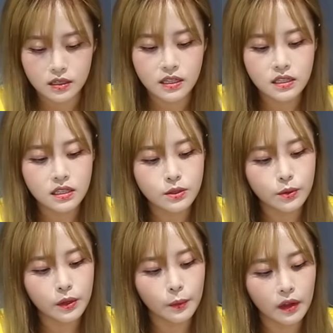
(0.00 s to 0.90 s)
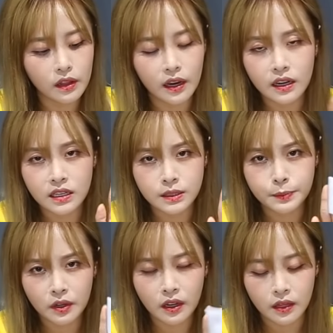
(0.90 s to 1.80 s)
Since it's only one layer and it's
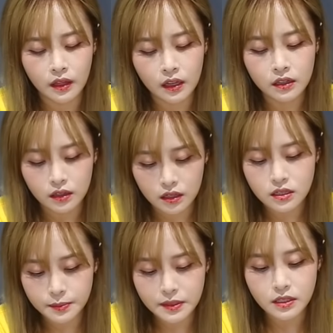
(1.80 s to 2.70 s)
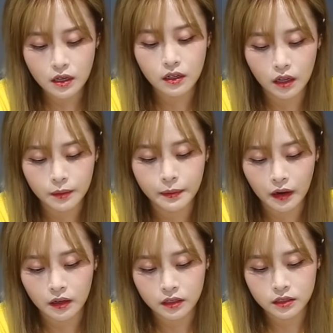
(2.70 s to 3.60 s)
pretty thin, this spits out a lot of
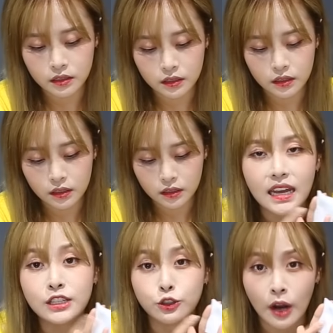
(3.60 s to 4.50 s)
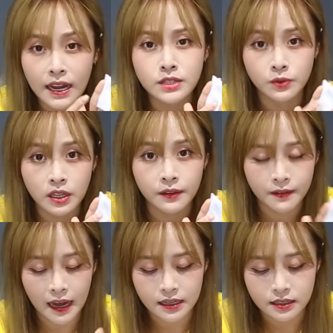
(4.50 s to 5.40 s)
product. It dries really
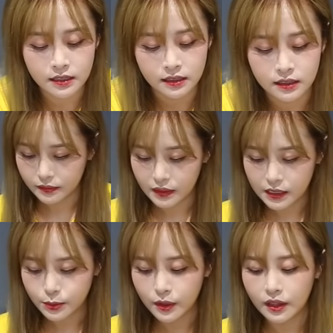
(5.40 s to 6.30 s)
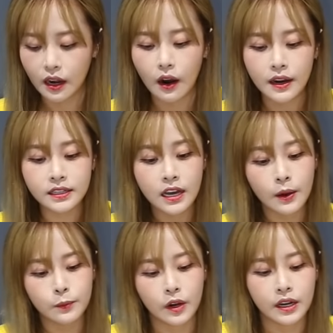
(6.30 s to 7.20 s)
fast. Next one, the
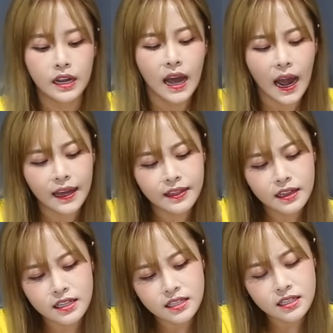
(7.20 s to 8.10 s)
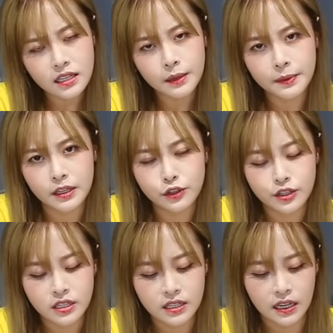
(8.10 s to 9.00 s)
Aritam one. I think this is gonna be
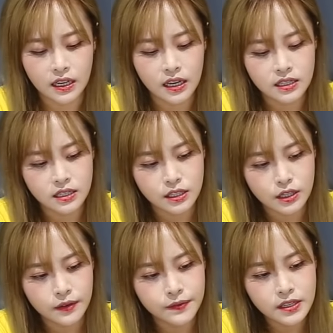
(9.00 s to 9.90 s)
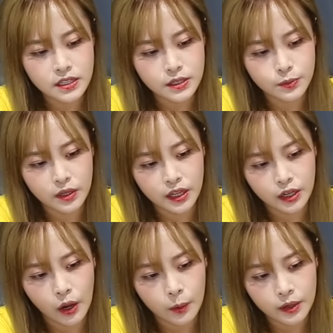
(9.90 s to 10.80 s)
interesting because the surface is really
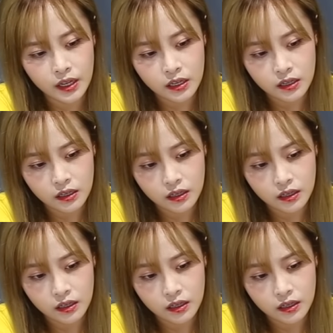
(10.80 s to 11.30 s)
coated.